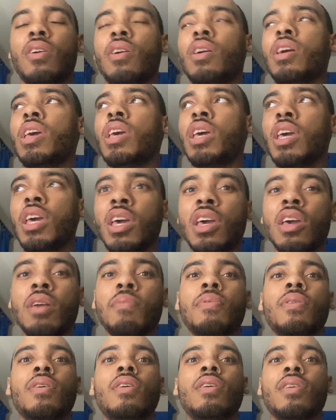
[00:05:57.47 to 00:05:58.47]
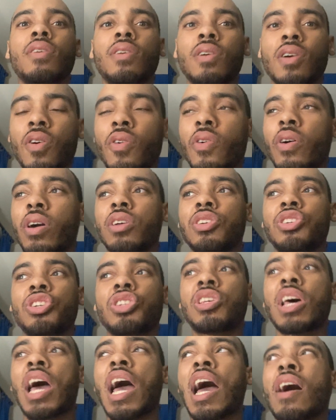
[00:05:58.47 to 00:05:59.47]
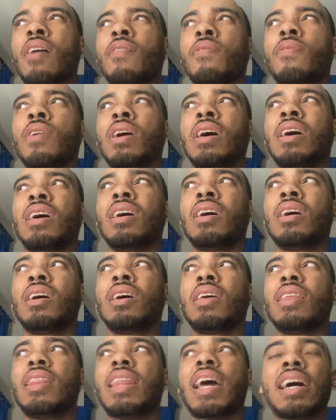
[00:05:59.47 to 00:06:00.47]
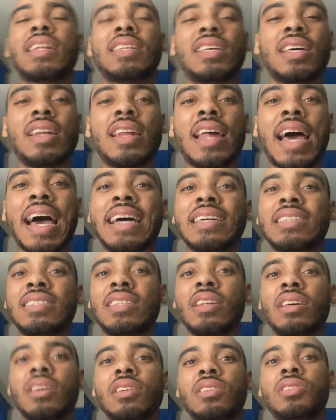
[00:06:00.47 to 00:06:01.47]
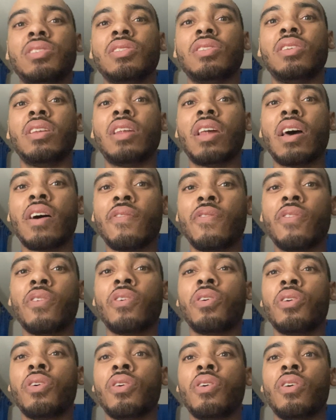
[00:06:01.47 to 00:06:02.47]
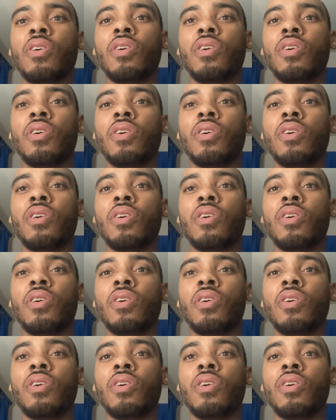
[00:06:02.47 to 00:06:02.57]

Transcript: Keep going. Just have that tenacity to never